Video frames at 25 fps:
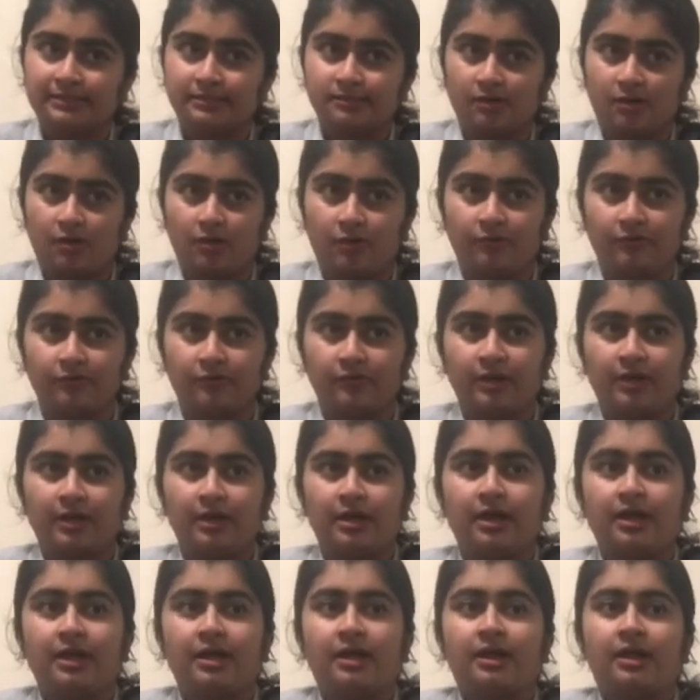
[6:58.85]
of
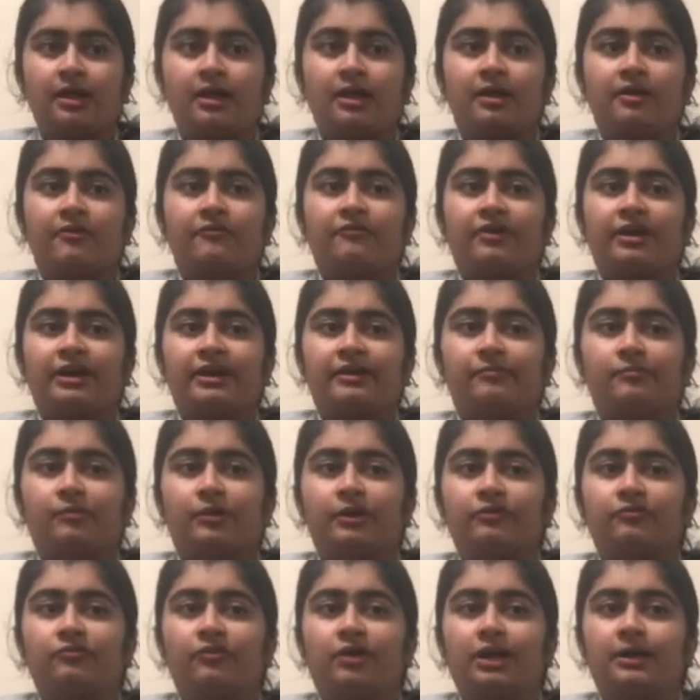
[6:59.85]

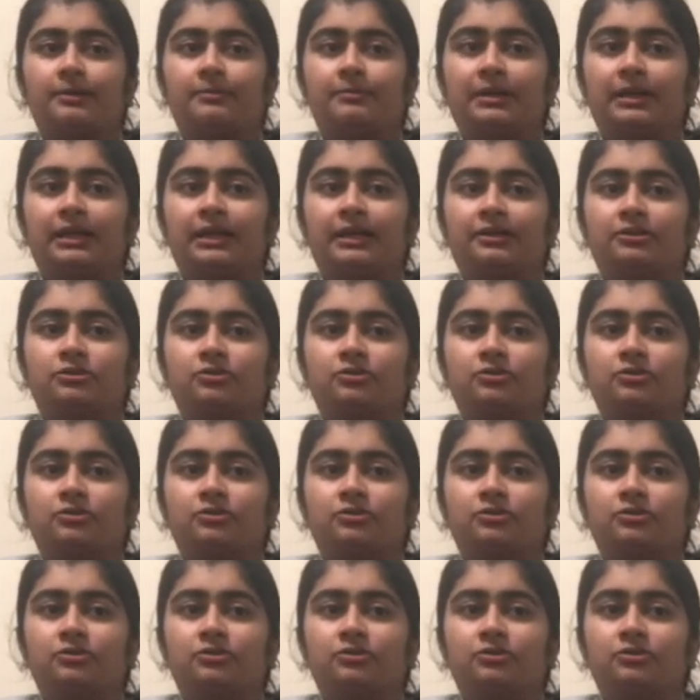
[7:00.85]
$5.1 million